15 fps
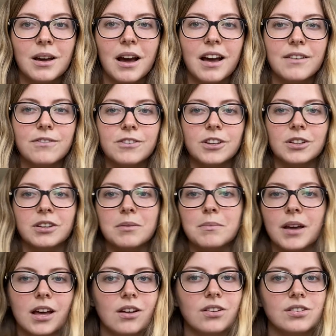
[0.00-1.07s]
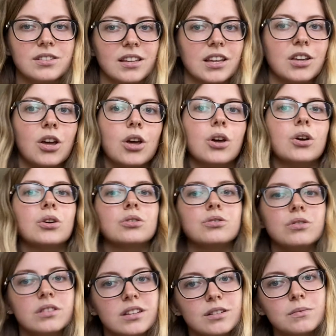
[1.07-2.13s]
I feel compelled to like
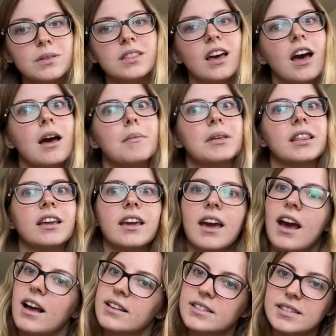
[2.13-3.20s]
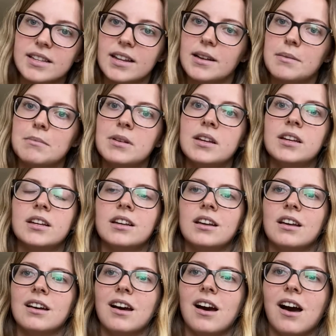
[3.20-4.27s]
do things with them and like ask them
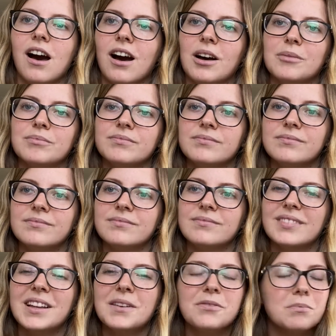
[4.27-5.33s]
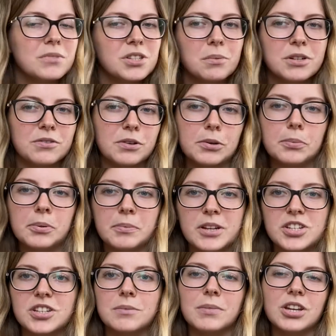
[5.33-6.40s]
um not so much for
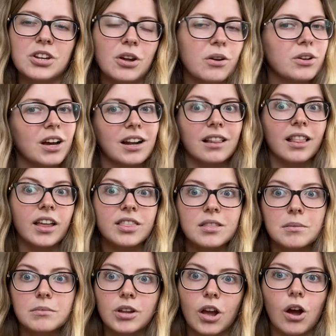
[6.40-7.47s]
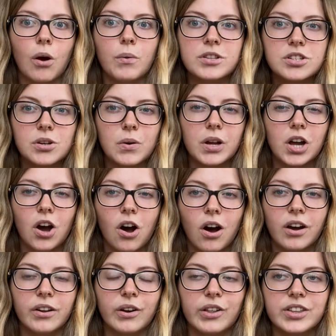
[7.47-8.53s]
permission but you know you got to let them know what's going
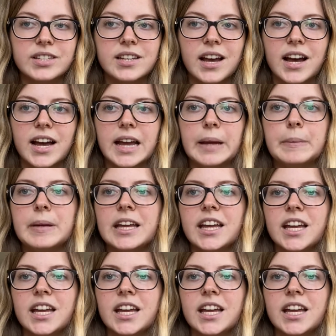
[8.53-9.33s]
on all the time